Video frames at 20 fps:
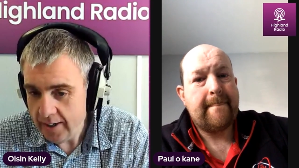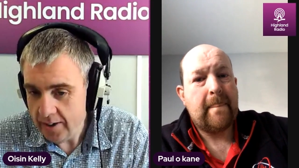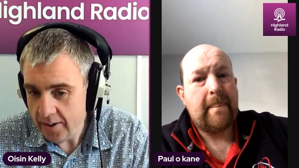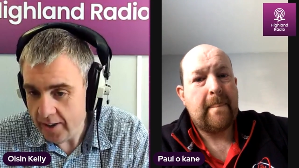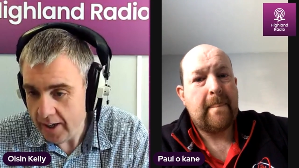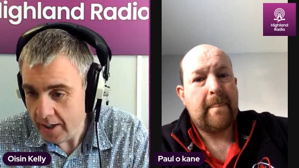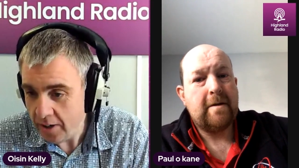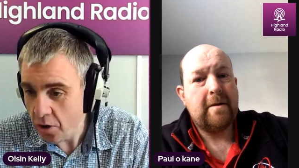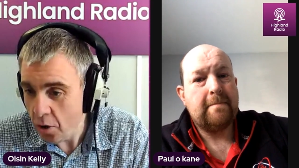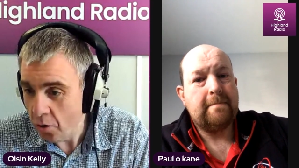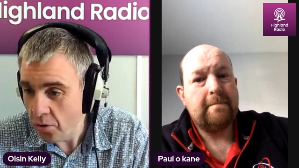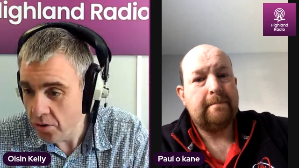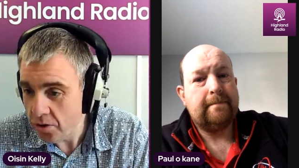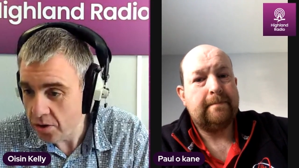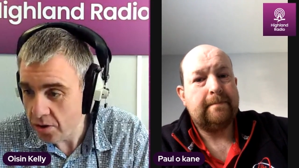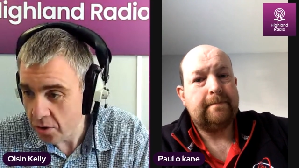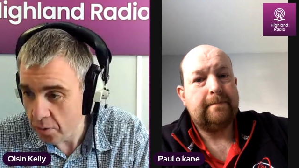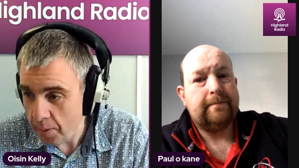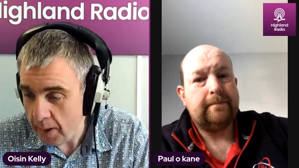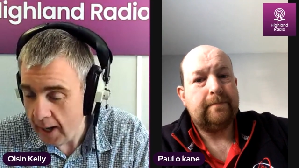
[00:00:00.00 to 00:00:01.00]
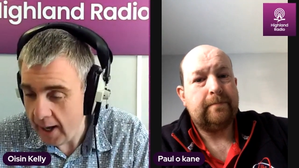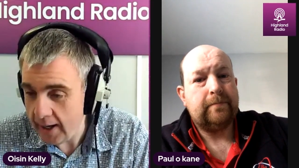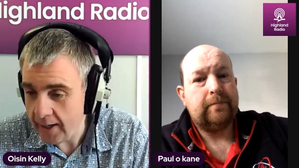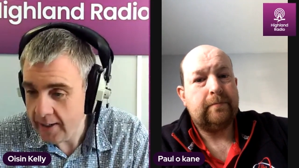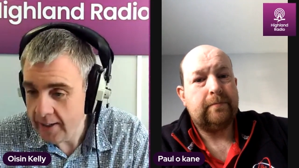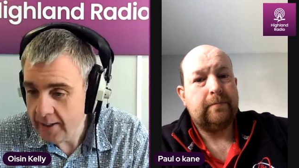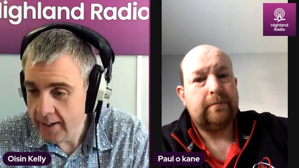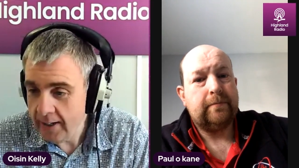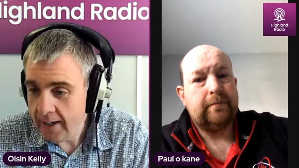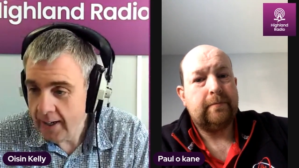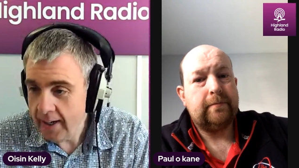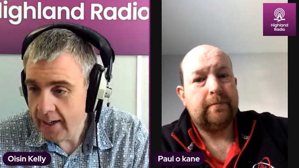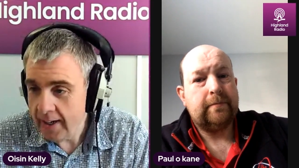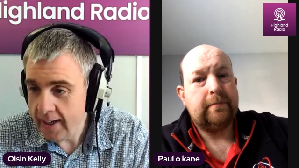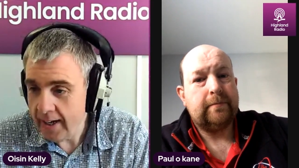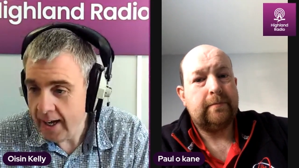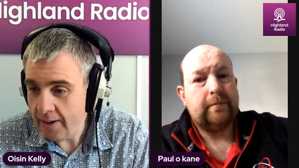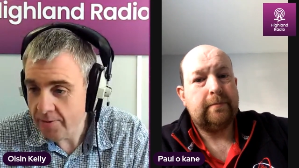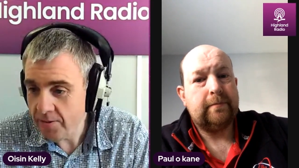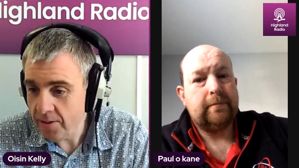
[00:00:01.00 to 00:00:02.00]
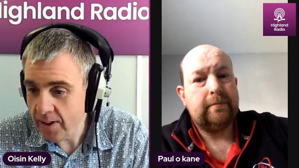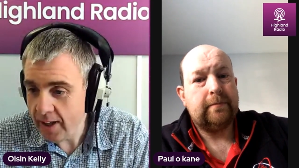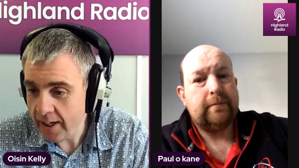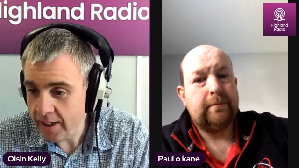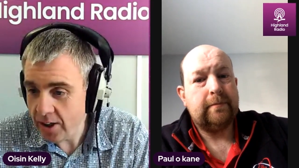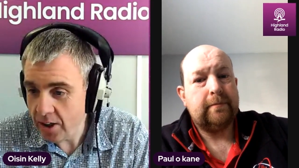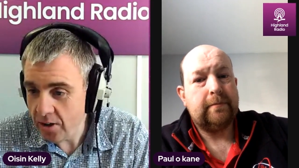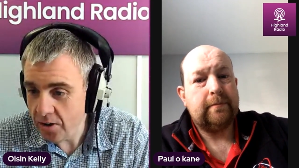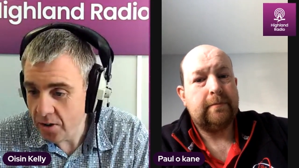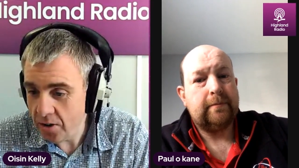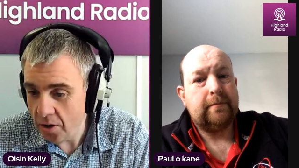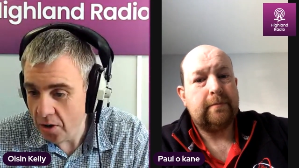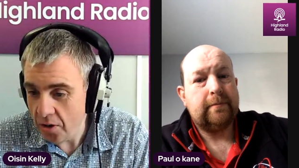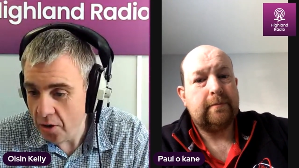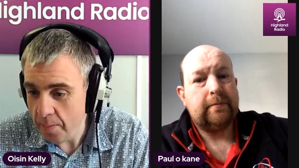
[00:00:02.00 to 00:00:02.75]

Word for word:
Speaker 1: You then coached Durban. And after that, you took on